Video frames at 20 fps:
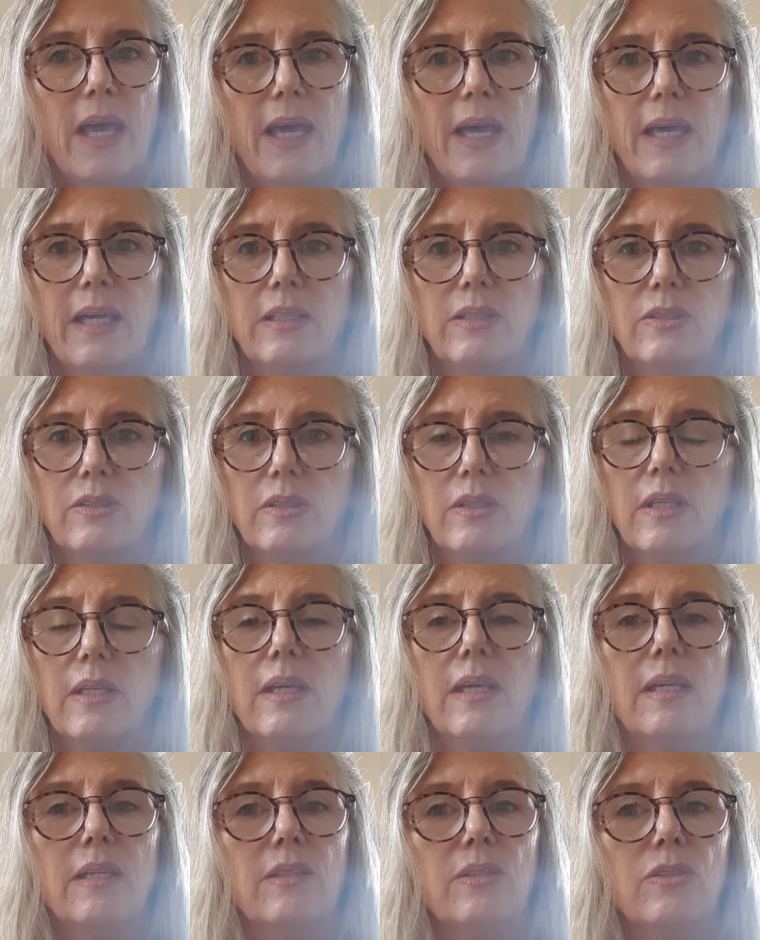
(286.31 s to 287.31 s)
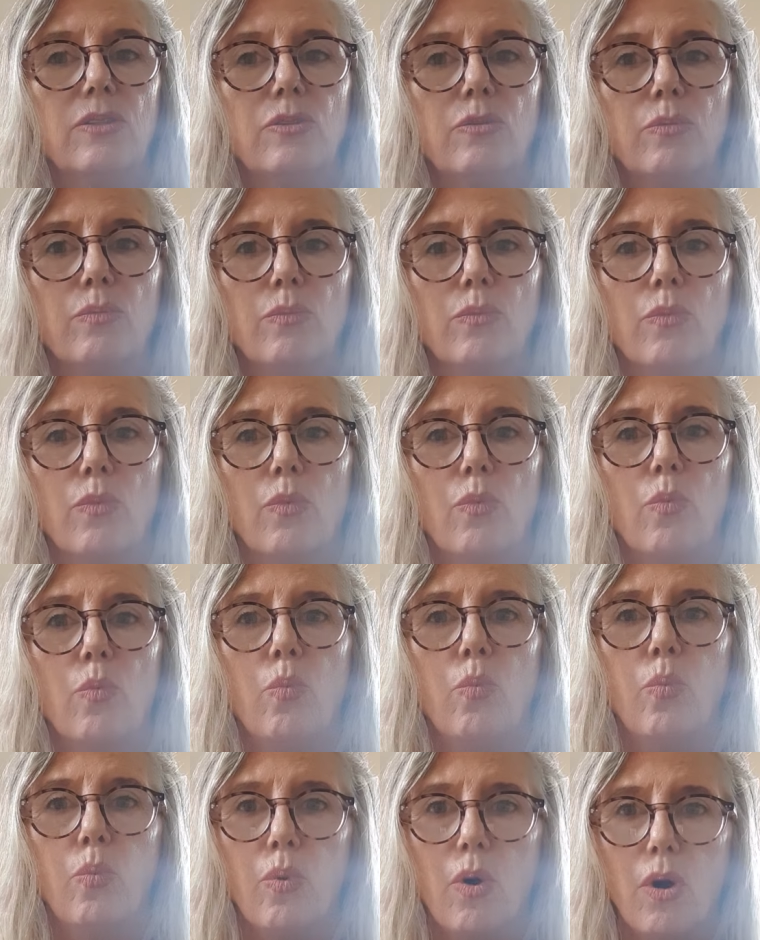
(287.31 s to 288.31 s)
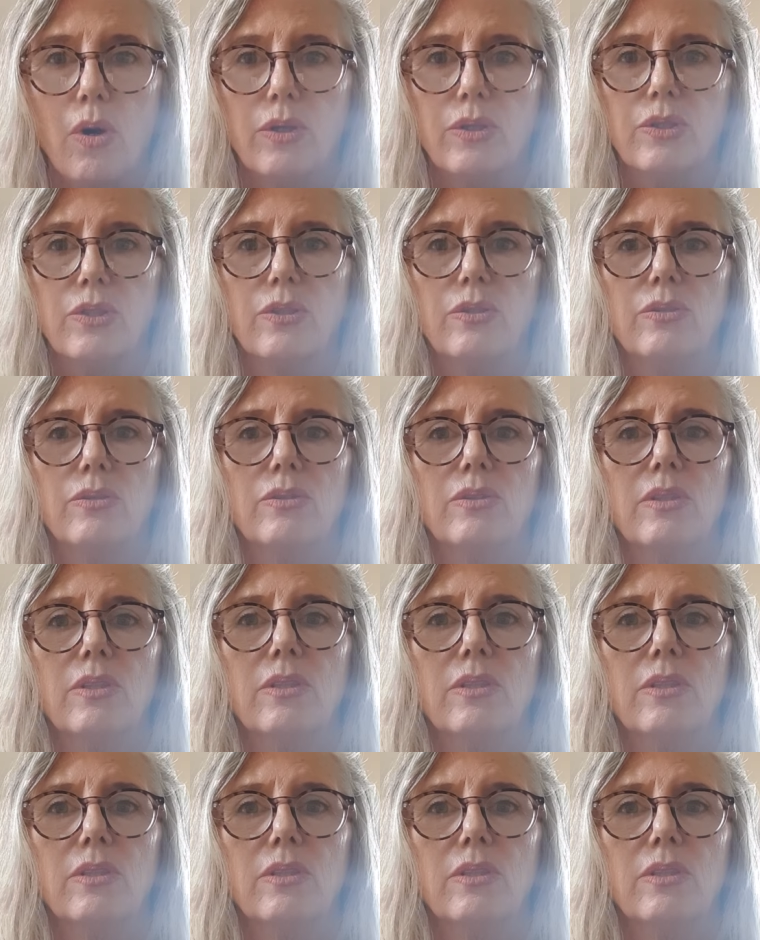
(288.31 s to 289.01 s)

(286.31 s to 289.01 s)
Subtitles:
And what